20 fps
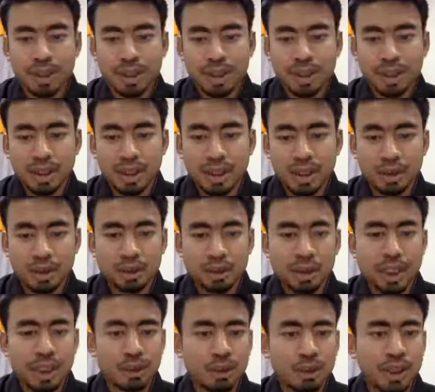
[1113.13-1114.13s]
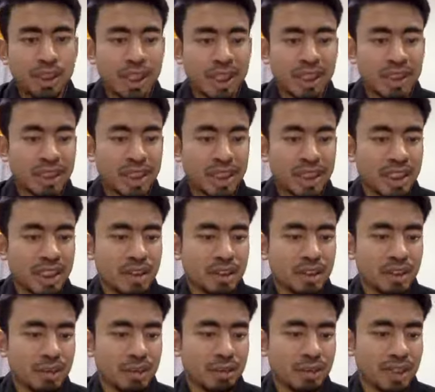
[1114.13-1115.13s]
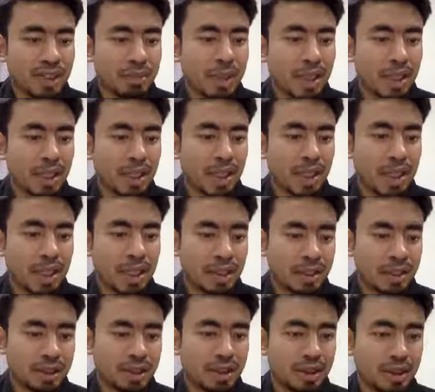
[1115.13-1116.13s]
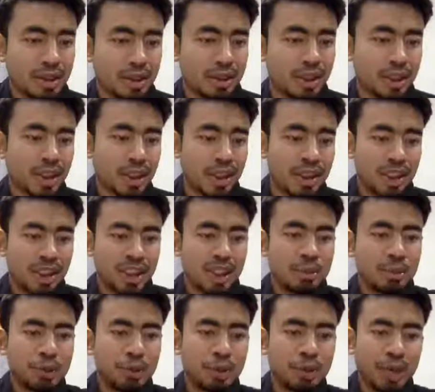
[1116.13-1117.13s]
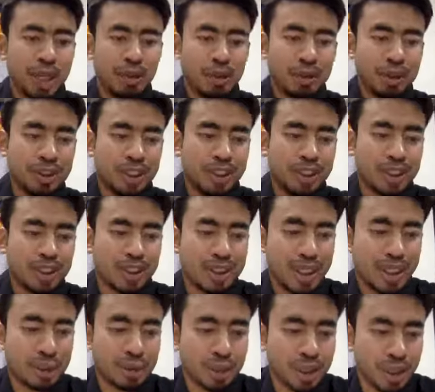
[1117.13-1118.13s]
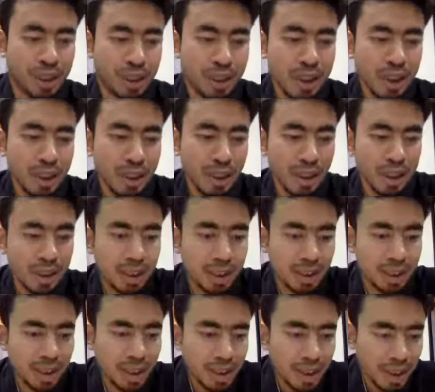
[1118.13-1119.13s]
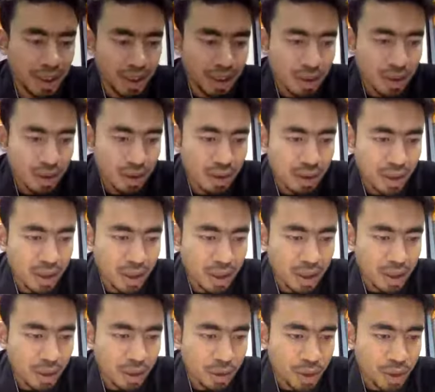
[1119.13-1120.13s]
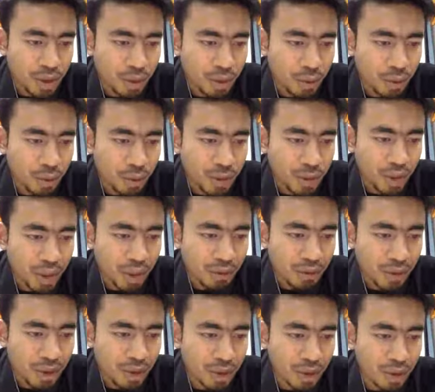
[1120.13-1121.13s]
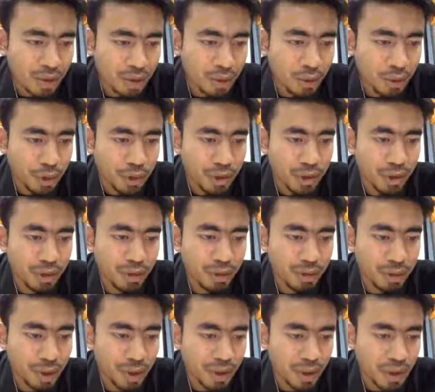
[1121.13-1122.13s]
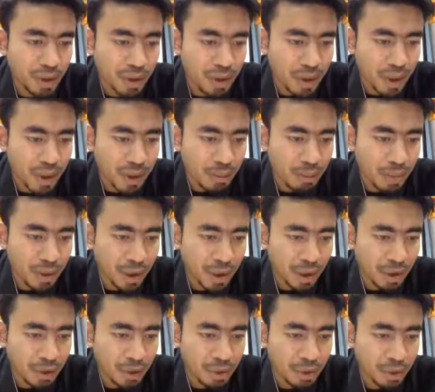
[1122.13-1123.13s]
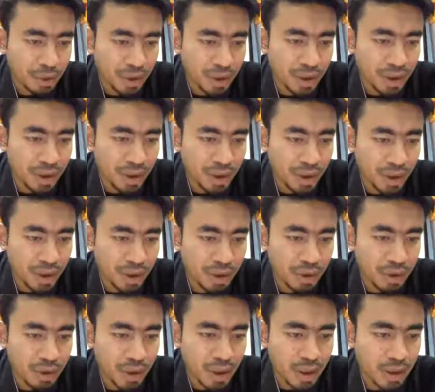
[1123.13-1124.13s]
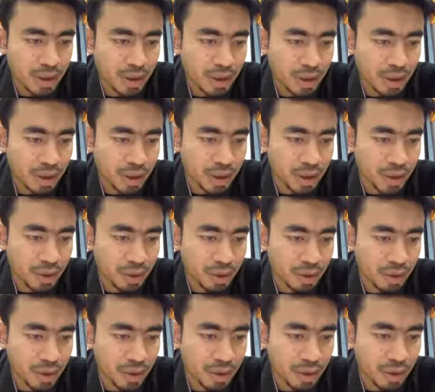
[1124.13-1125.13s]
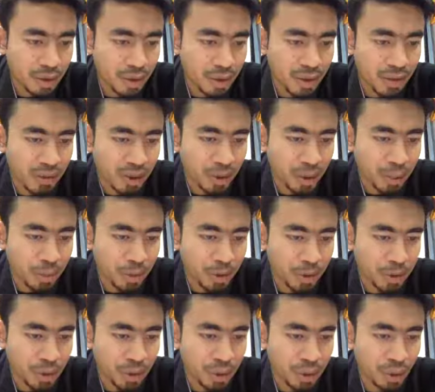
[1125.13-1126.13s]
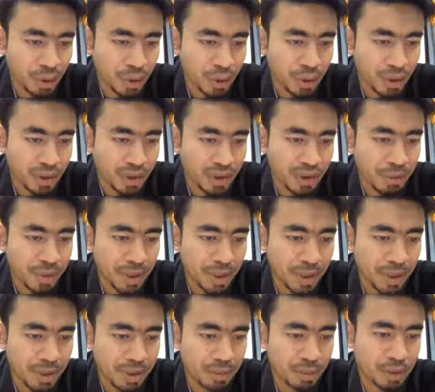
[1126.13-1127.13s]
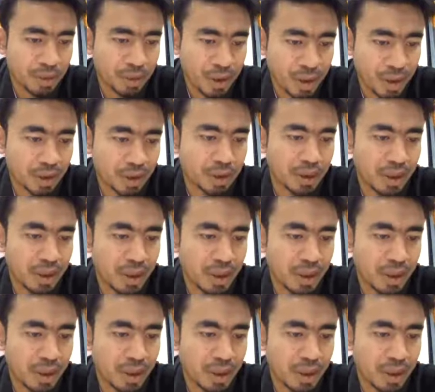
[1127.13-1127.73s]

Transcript: so that we can take in your feedback and improve our sessions accordingly. Okay, so we have another question which says, any plan to teach enthusiastic students or give an opportunity to work in space Bhutan